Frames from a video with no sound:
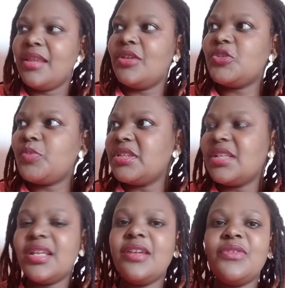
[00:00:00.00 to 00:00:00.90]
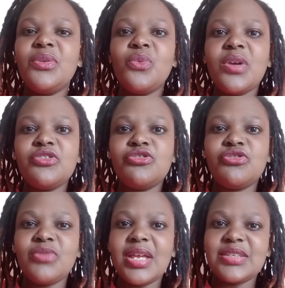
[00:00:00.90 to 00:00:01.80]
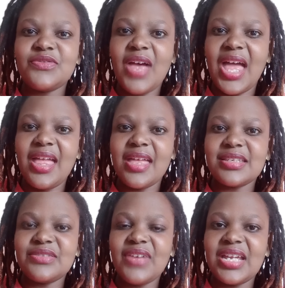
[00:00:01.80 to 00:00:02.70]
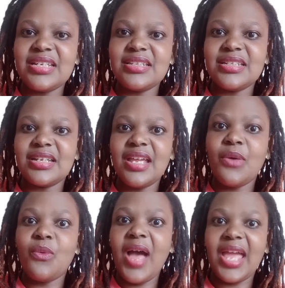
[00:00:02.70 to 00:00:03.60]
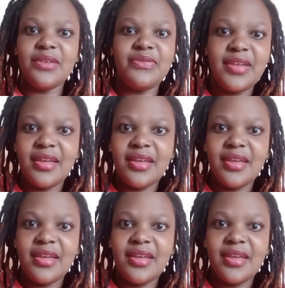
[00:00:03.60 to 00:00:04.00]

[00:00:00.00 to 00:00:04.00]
This person even went to as far as finding a wife